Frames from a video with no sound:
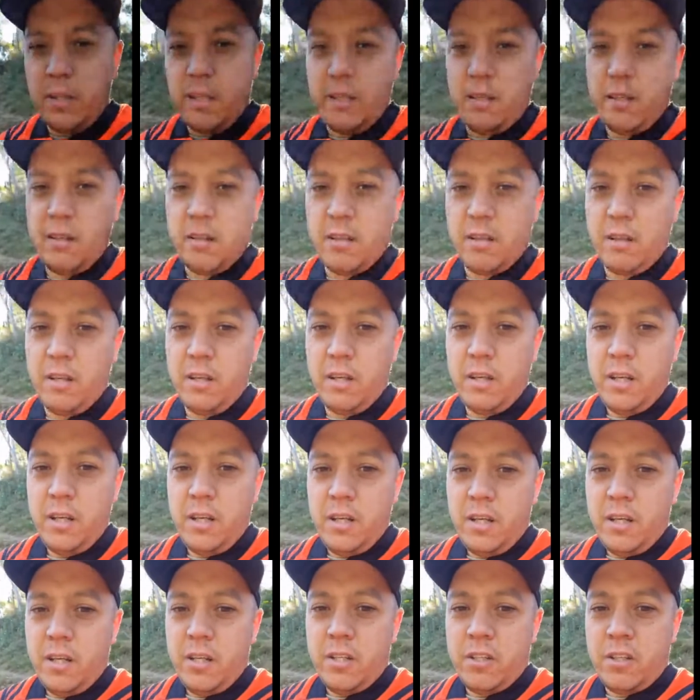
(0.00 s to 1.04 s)
and
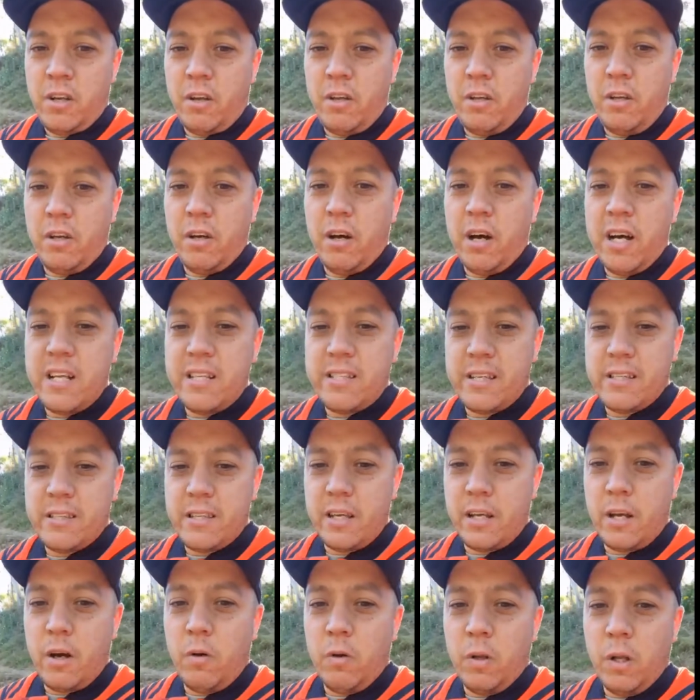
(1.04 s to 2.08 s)
show you guys as I
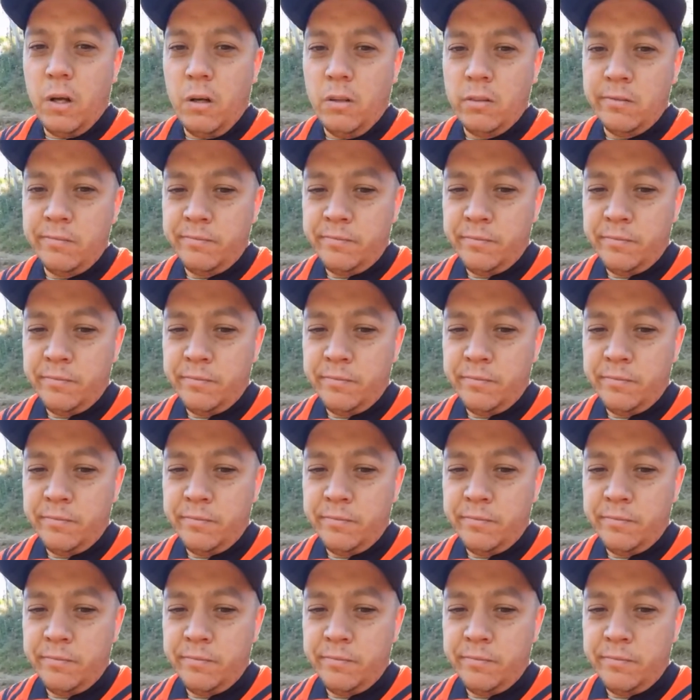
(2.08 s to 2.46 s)
go along.